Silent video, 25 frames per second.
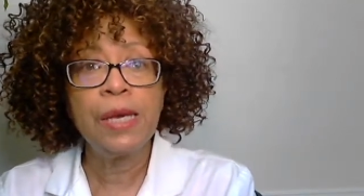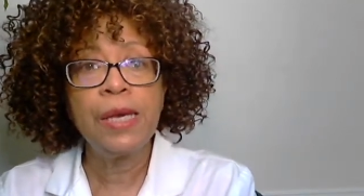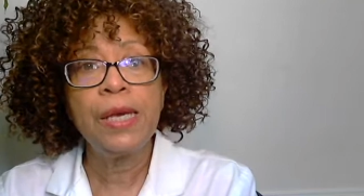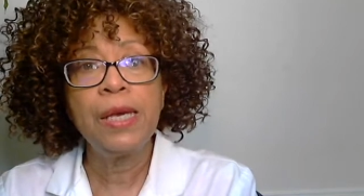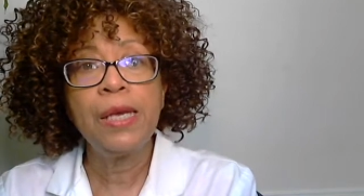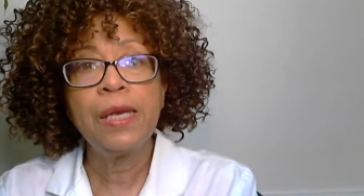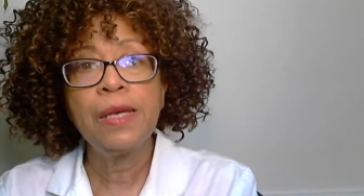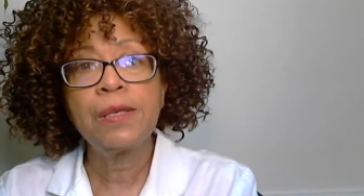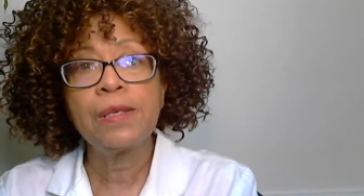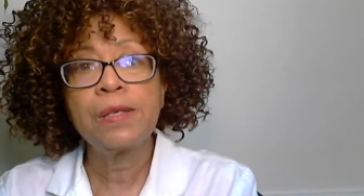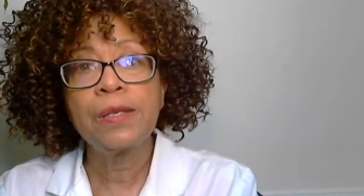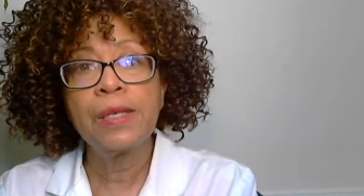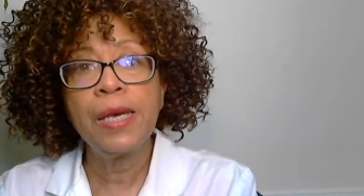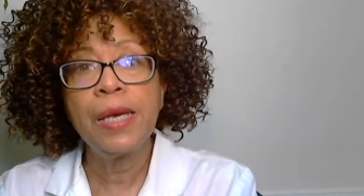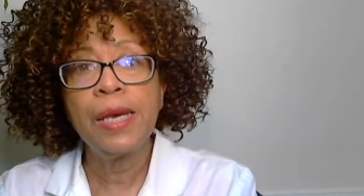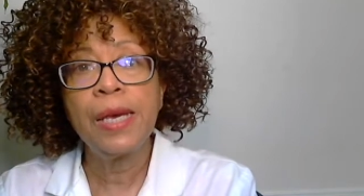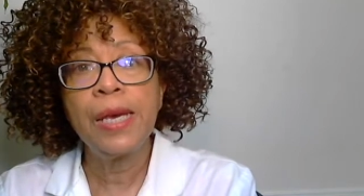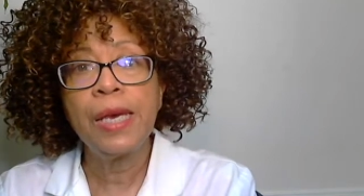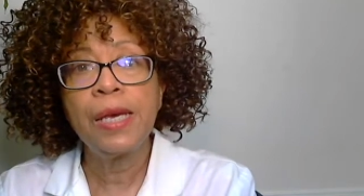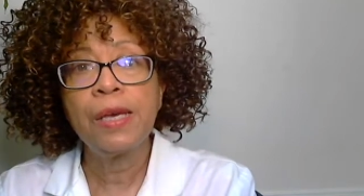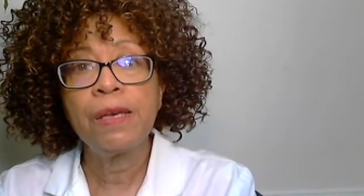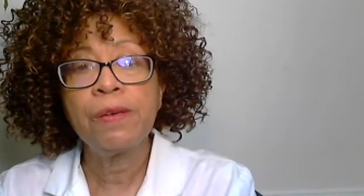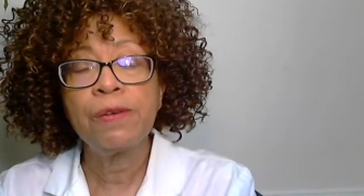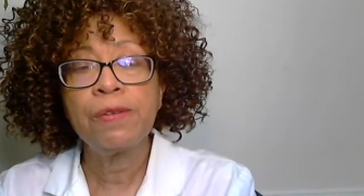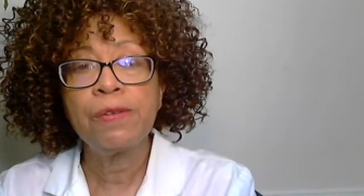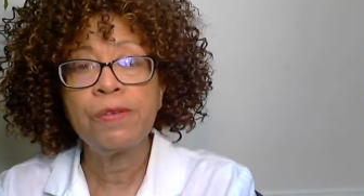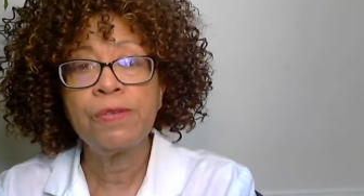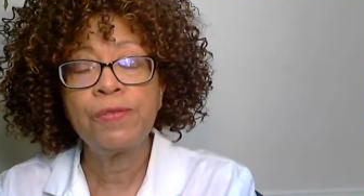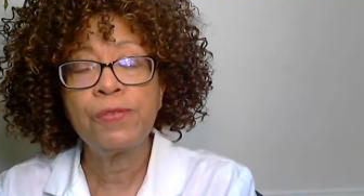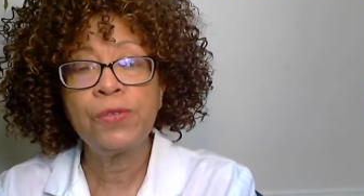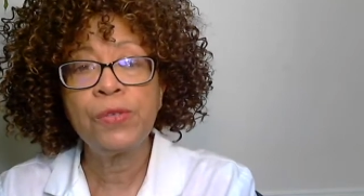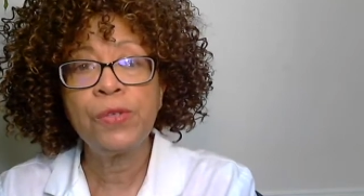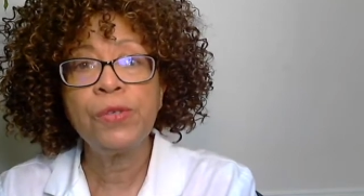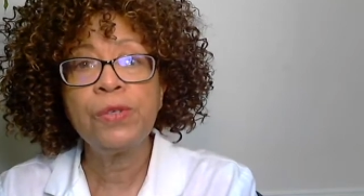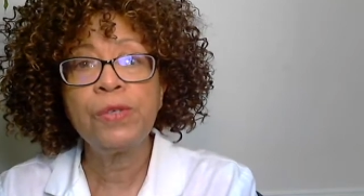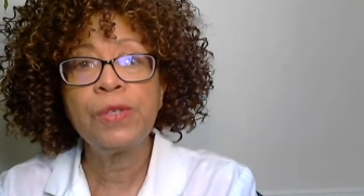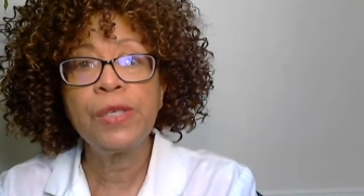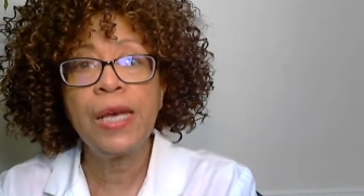is a
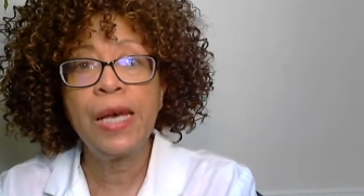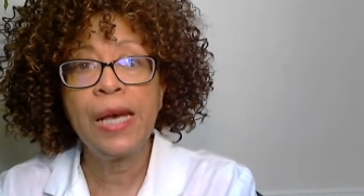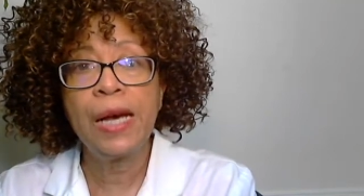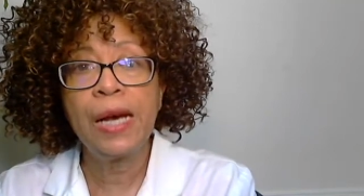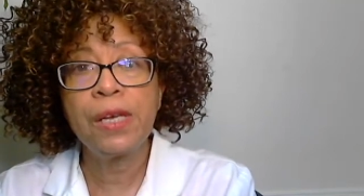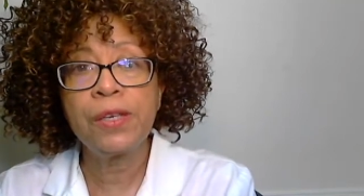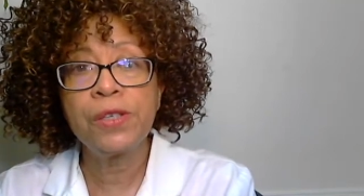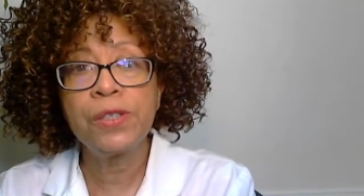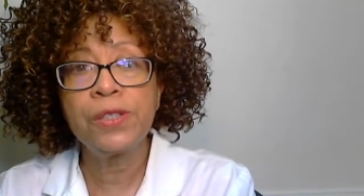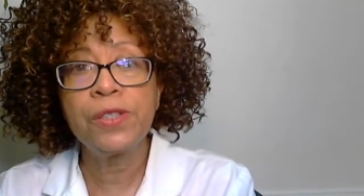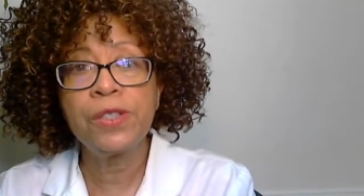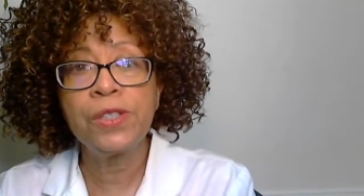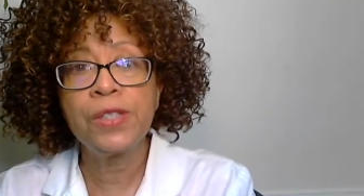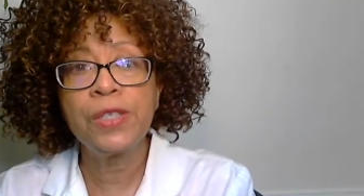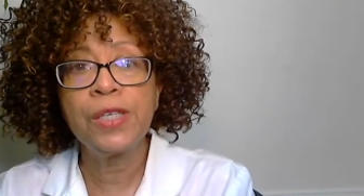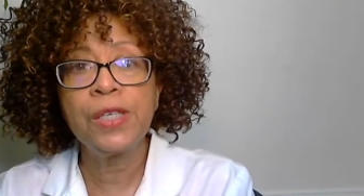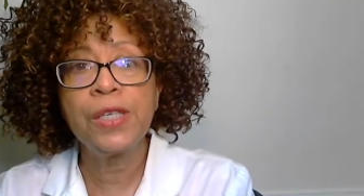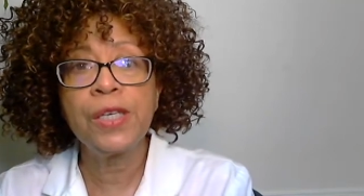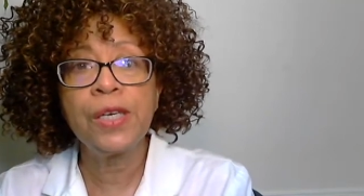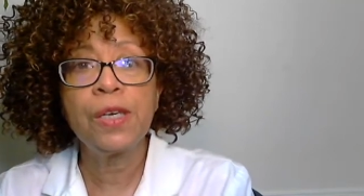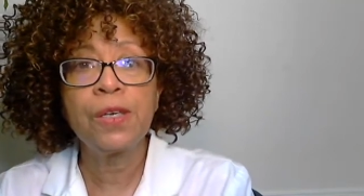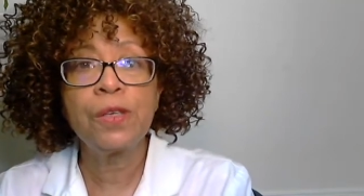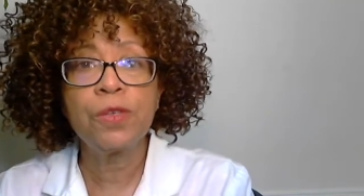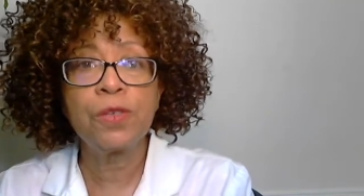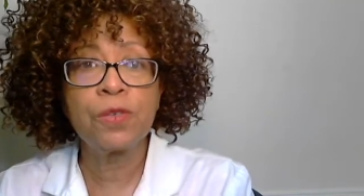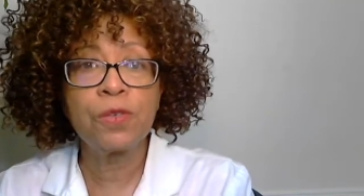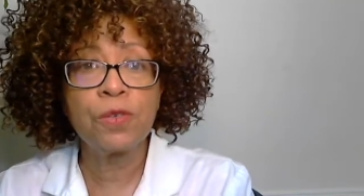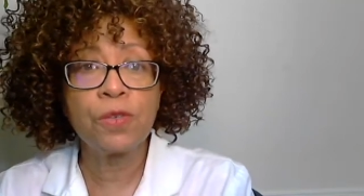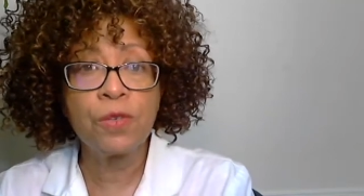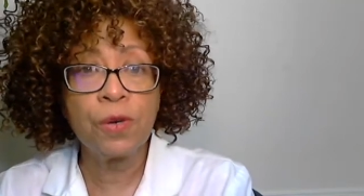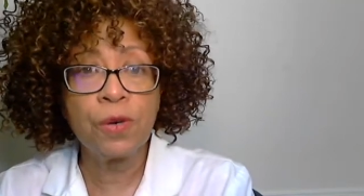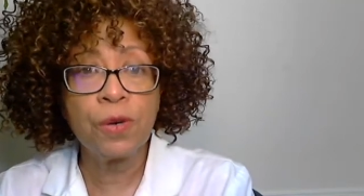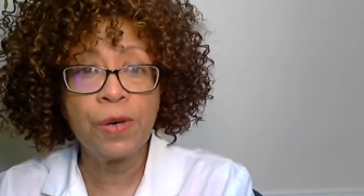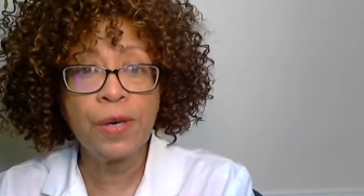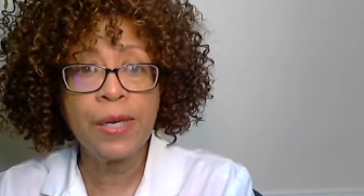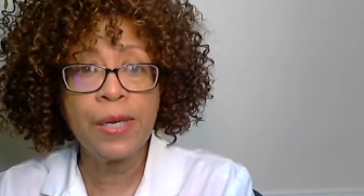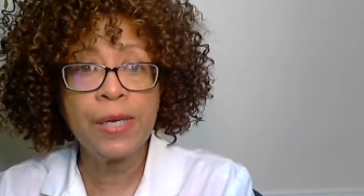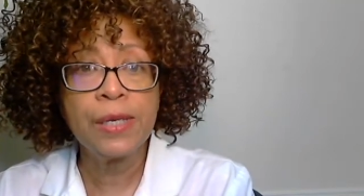food allergy
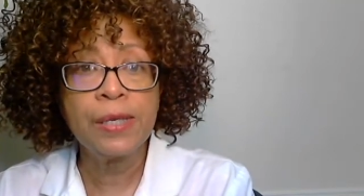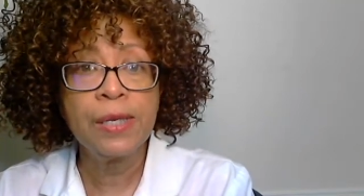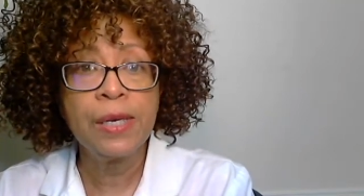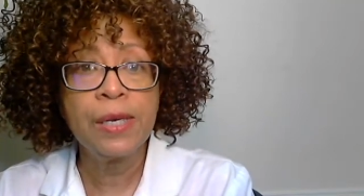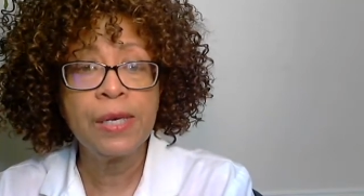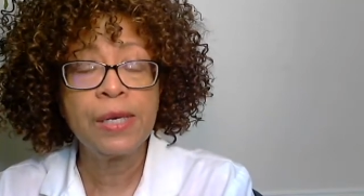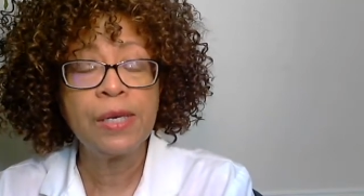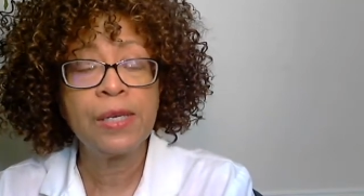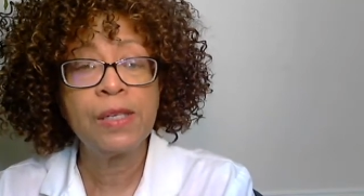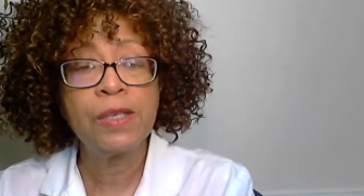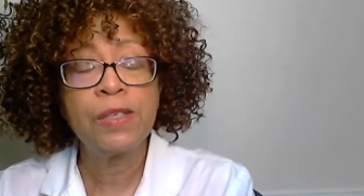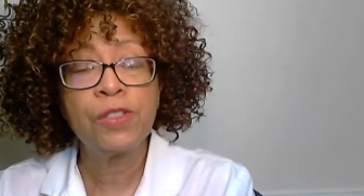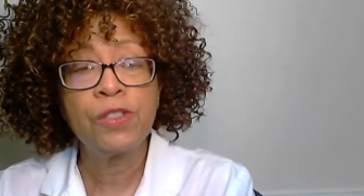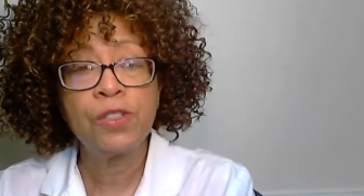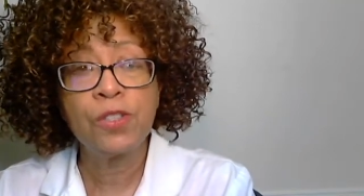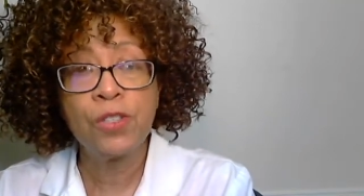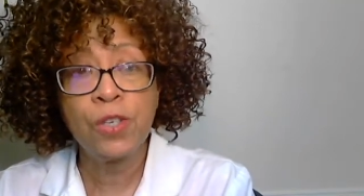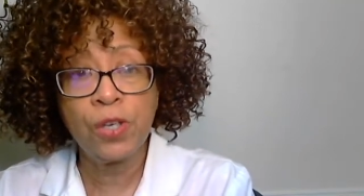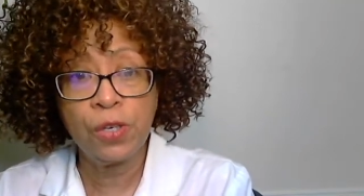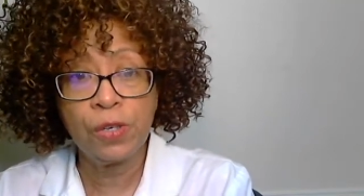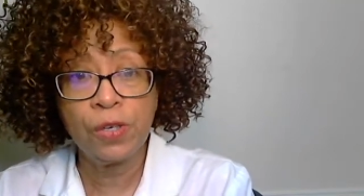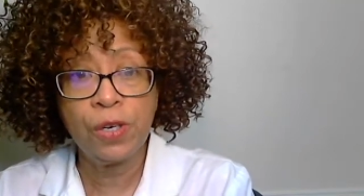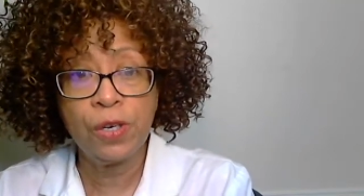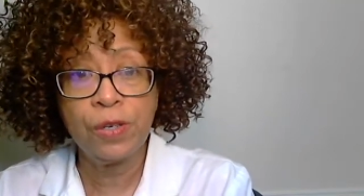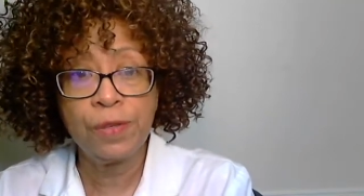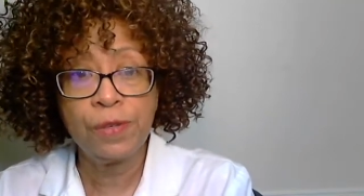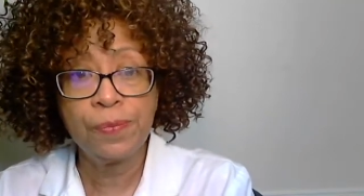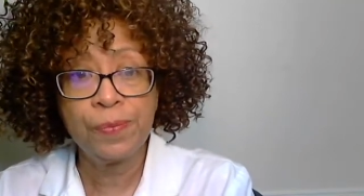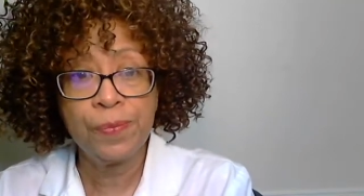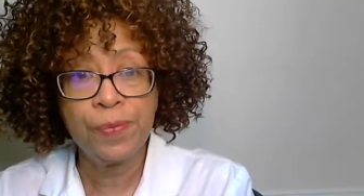snoring journal.